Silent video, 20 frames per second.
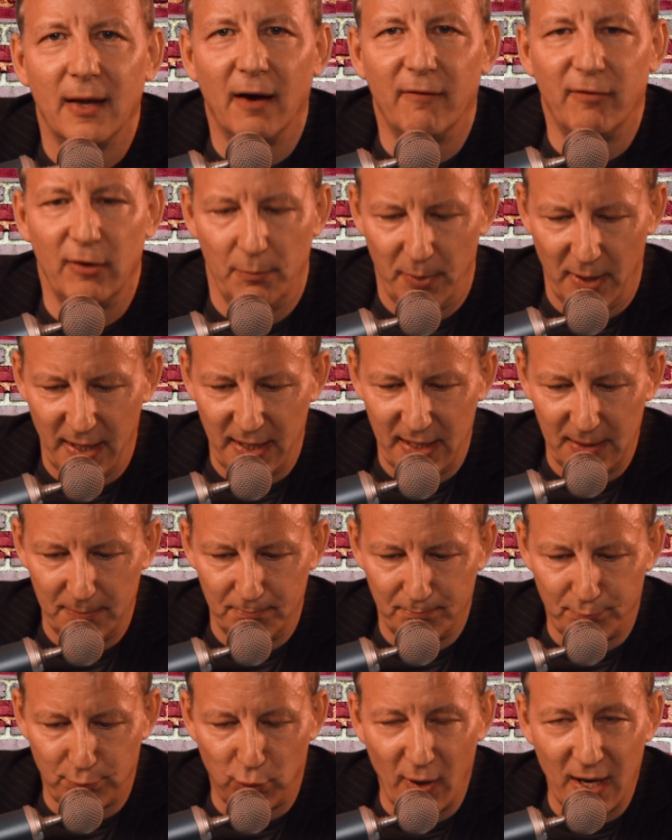Everybody
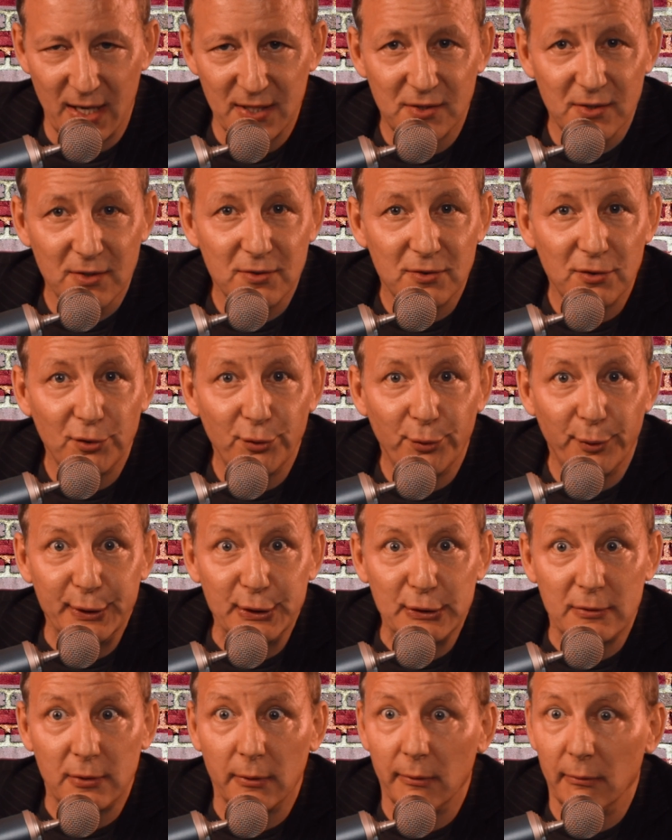pressures you
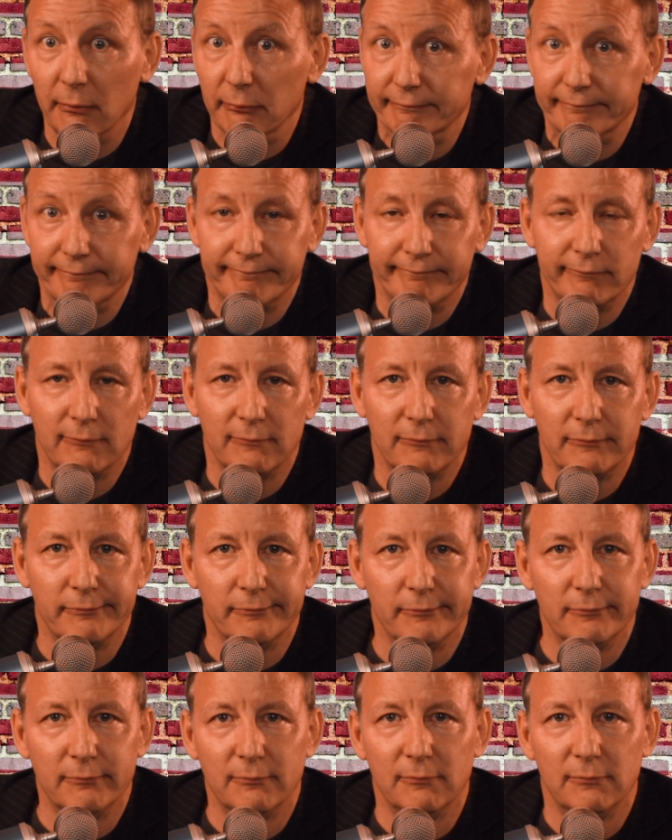into
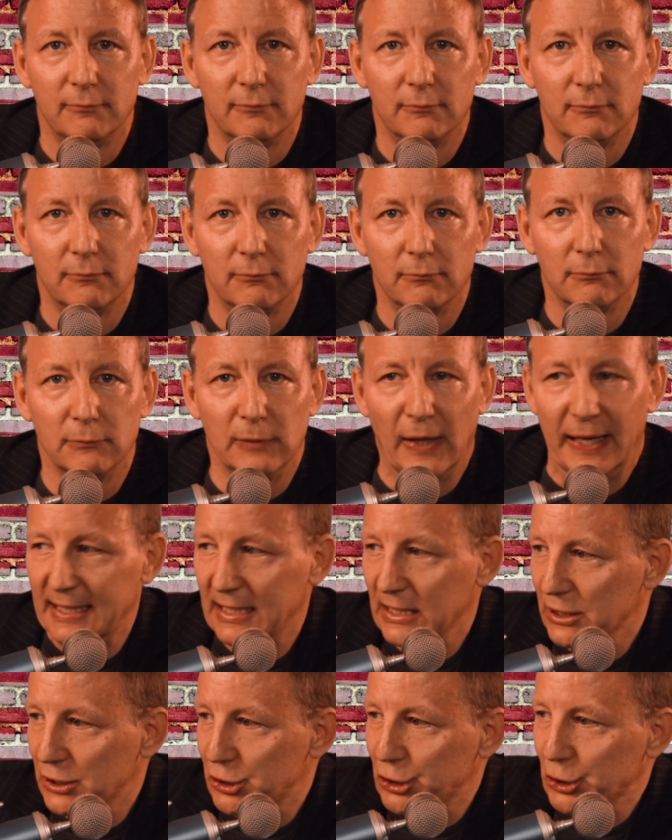
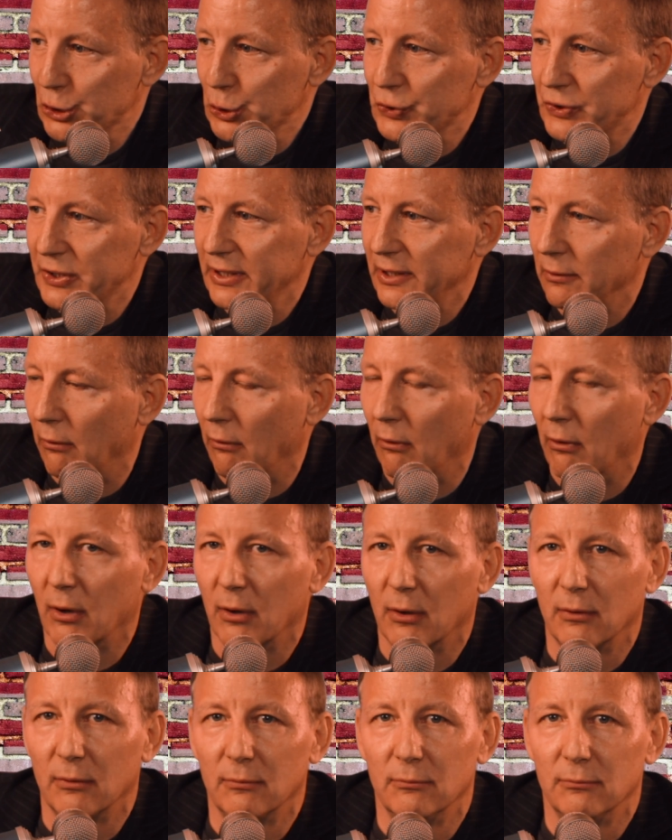liking Susie,
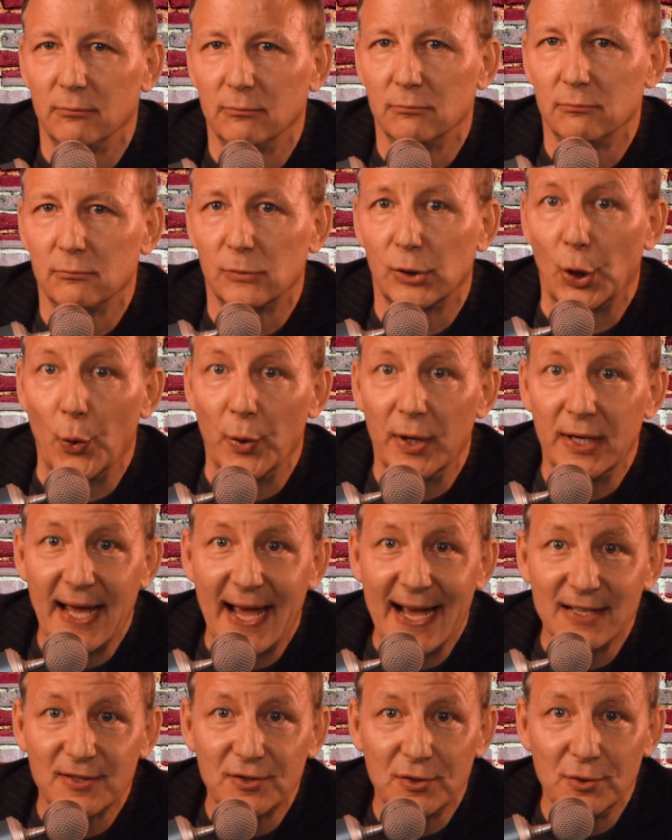or going to
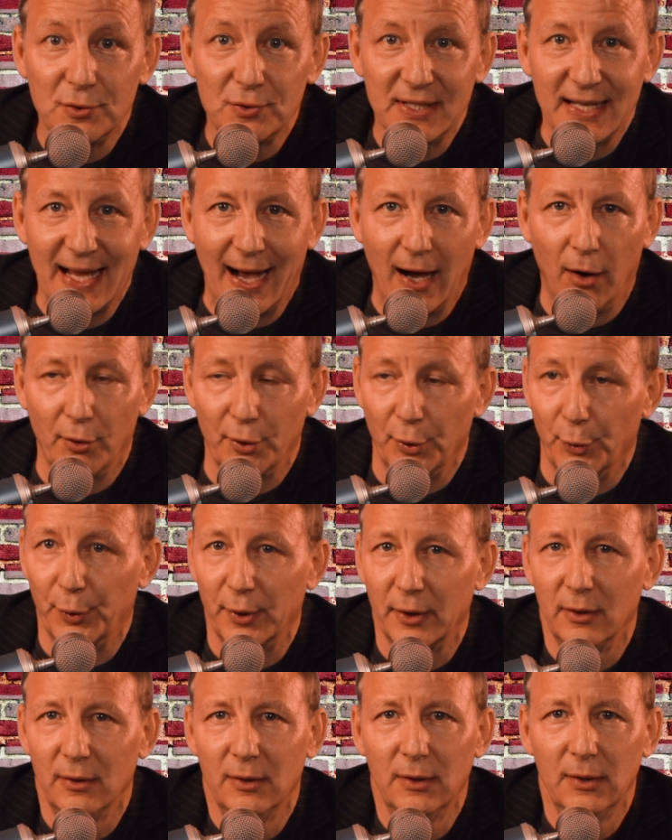ask Susie out,
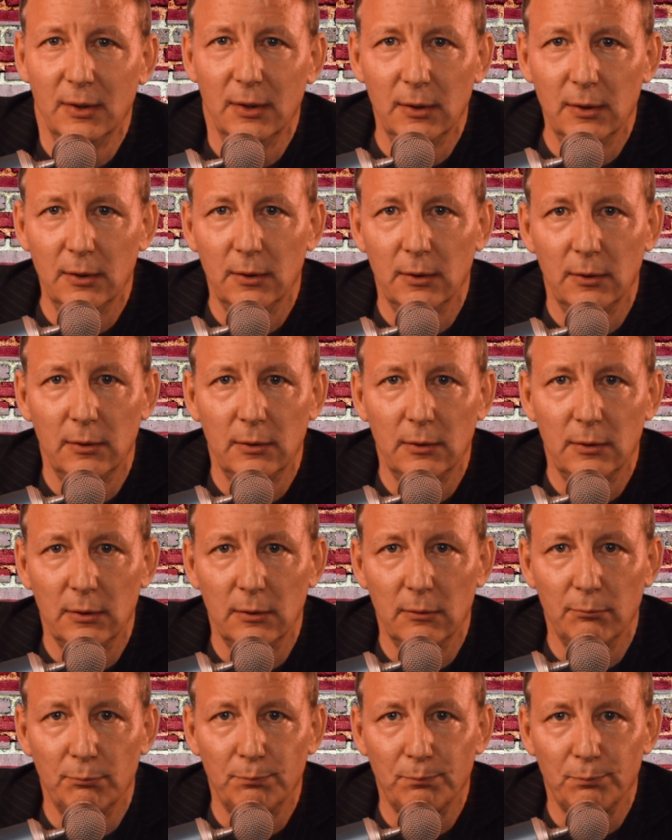or
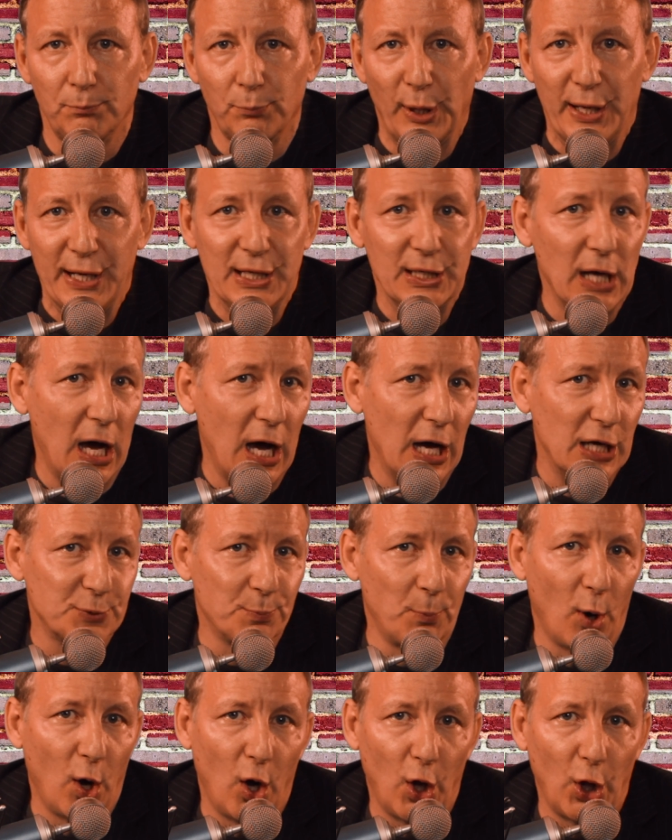playing
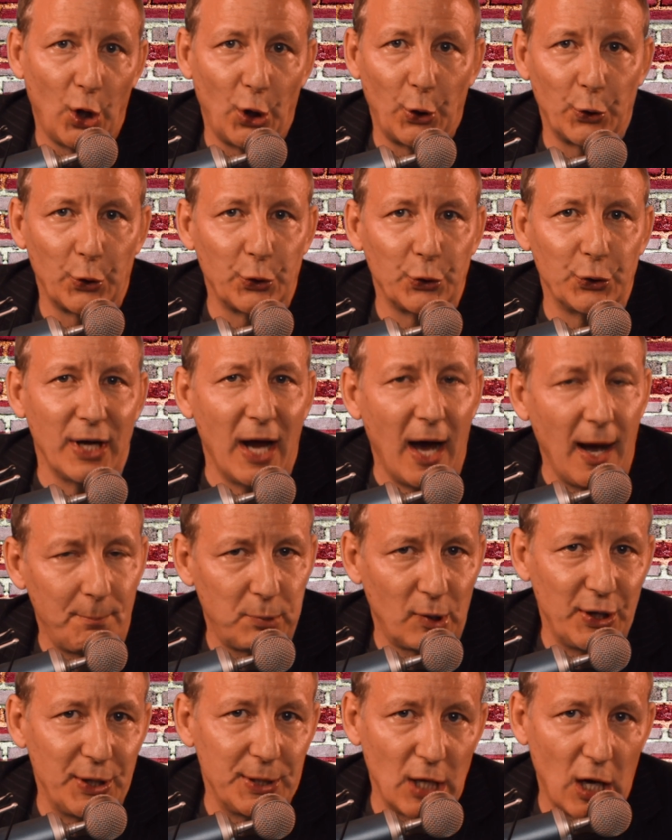dodgeball, or
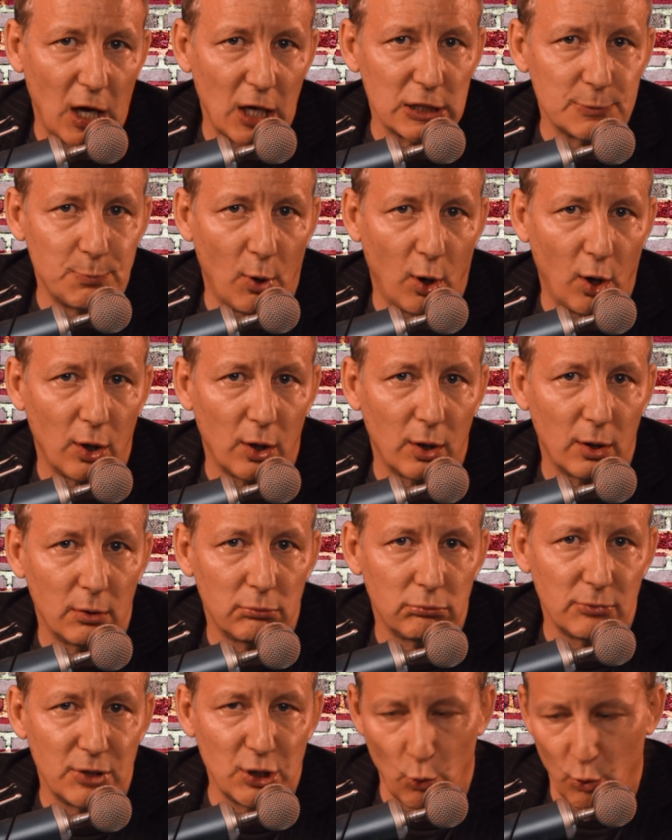not playing dodgeball,
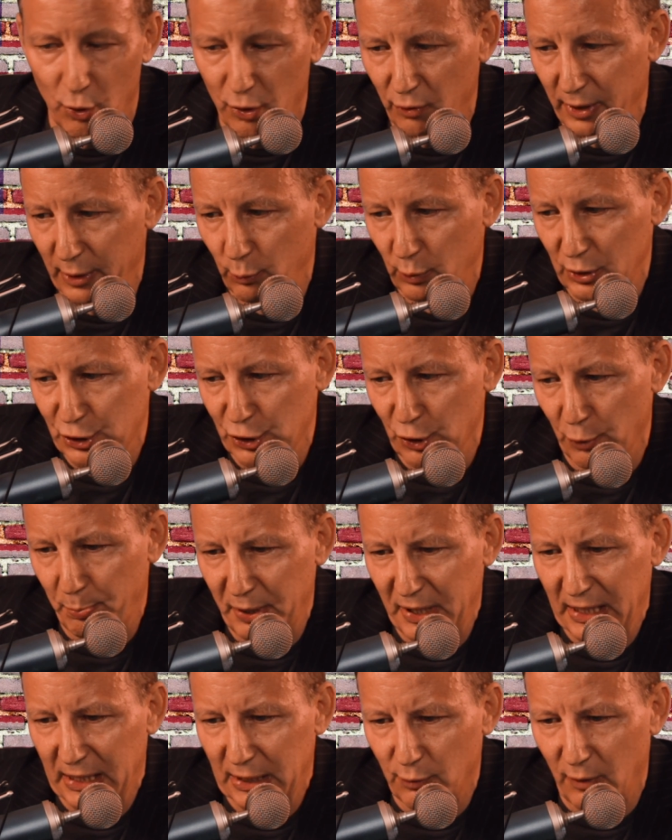or the order in which you're
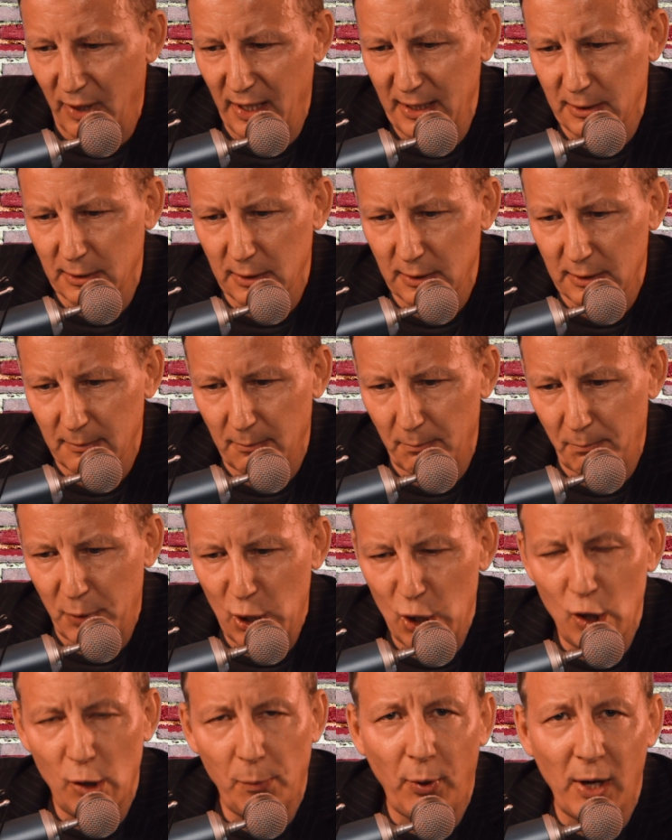picked, right?
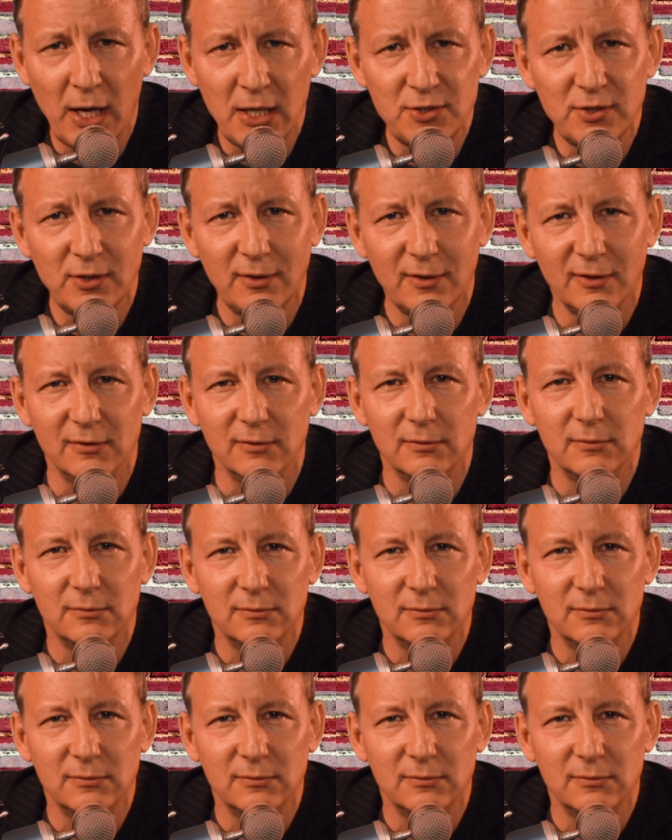Peer pressure.